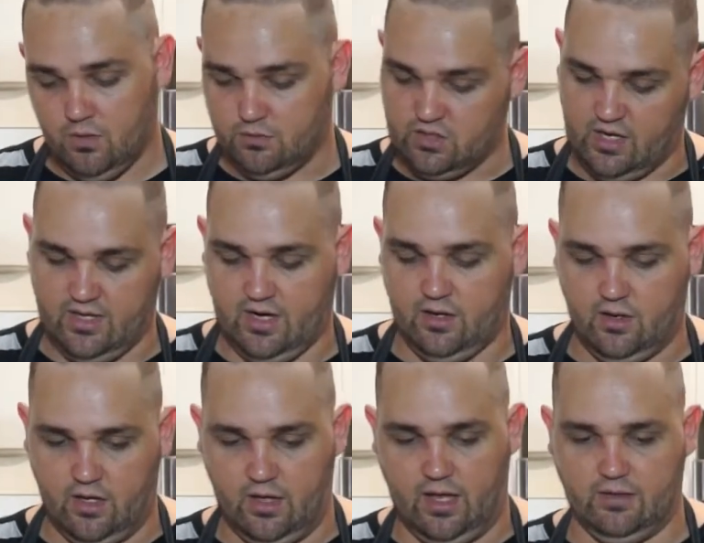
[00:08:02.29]
So, you
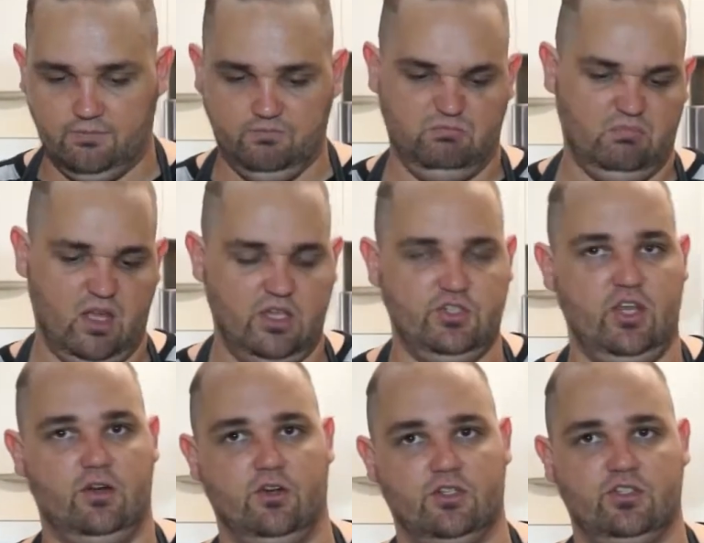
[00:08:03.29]
know, a
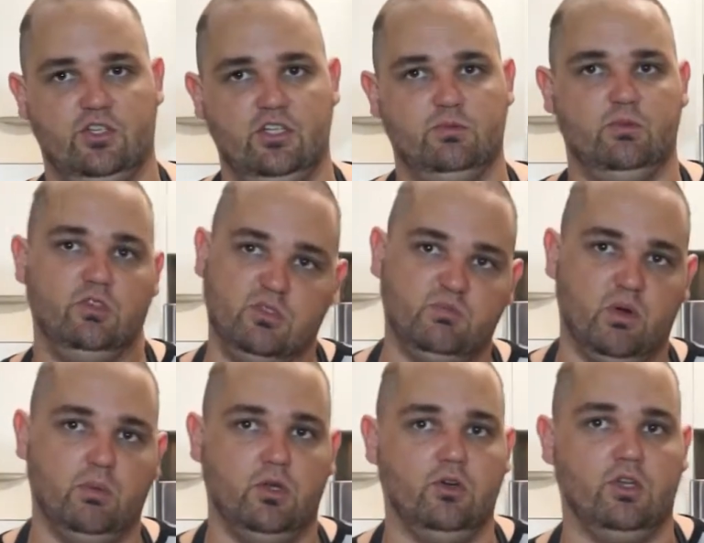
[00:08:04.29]
generous teaspoon is
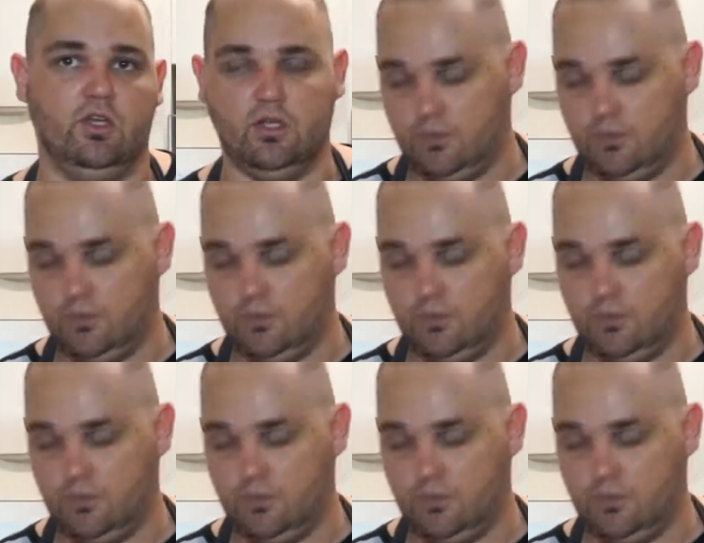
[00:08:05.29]
probably all you need.